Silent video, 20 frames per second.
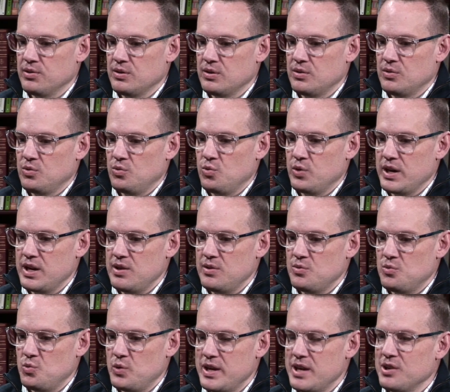
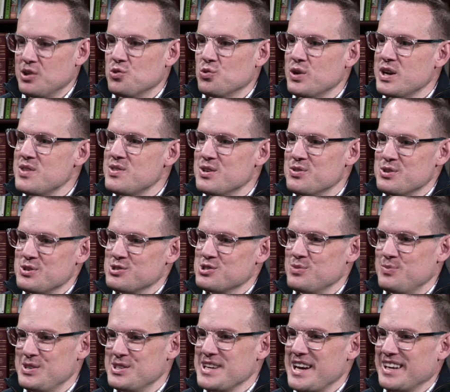we agree that there
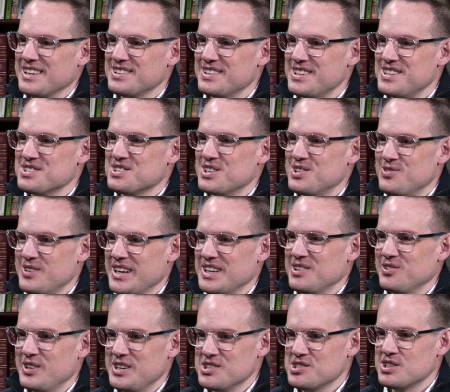should be taxation and
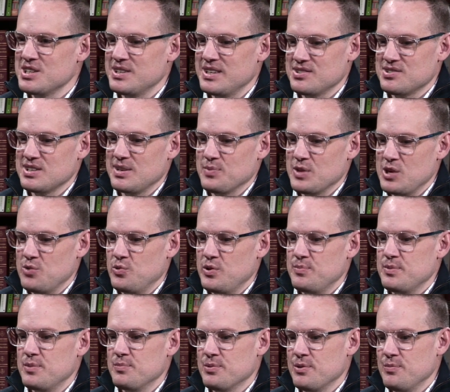regulation. That's something
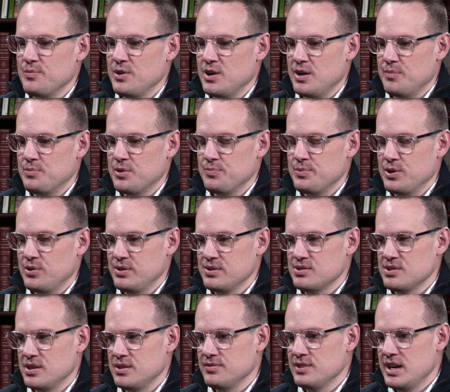we've been
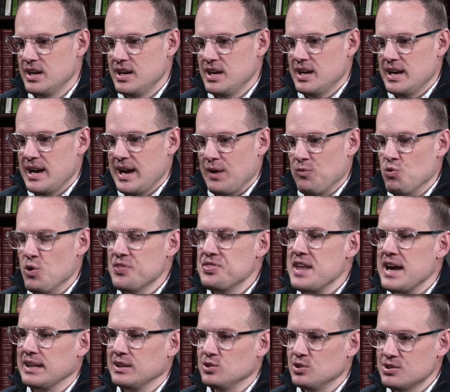proponents of. What
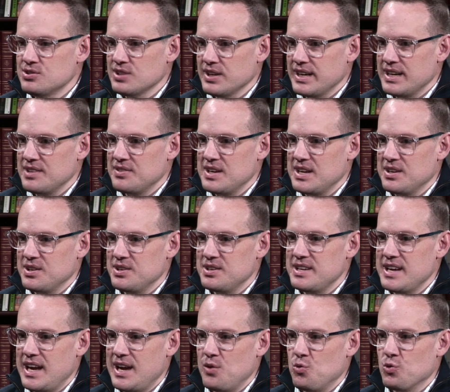that looks like at the end of the
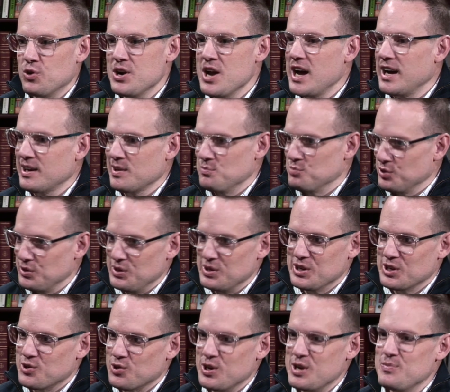day, we're not completely in
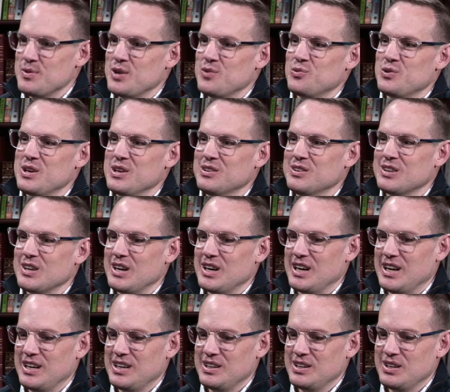agreement with.
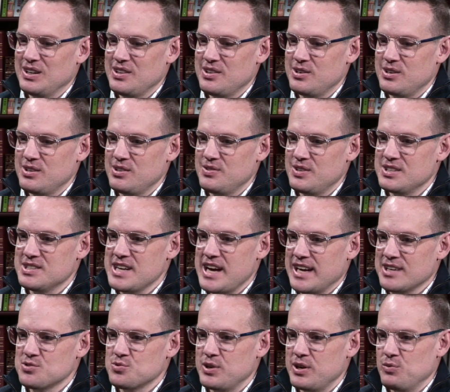The
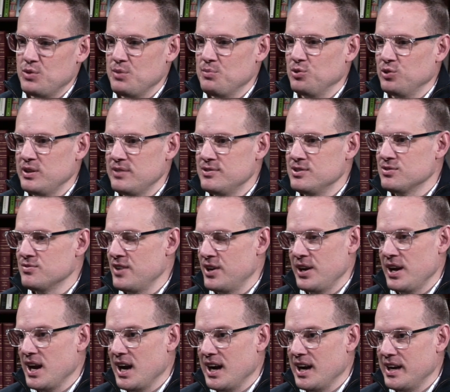tax rate, we believe, is
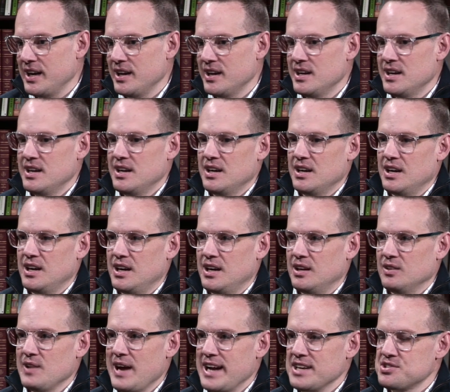very high.
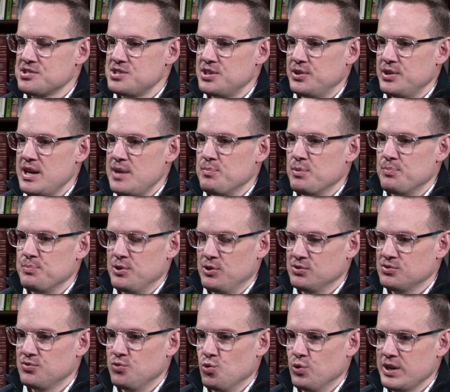Last year, he
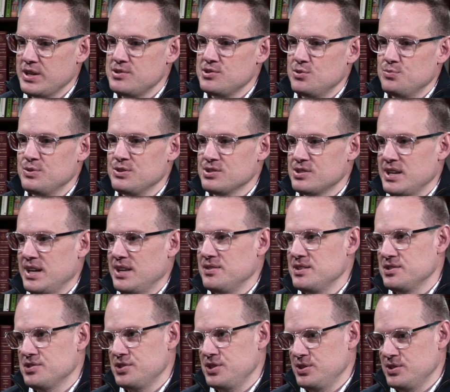proposed 42%.
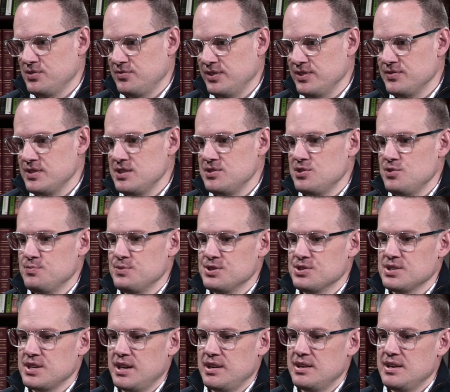This year, it's
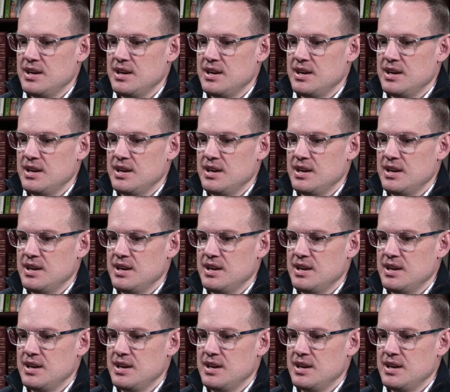52%.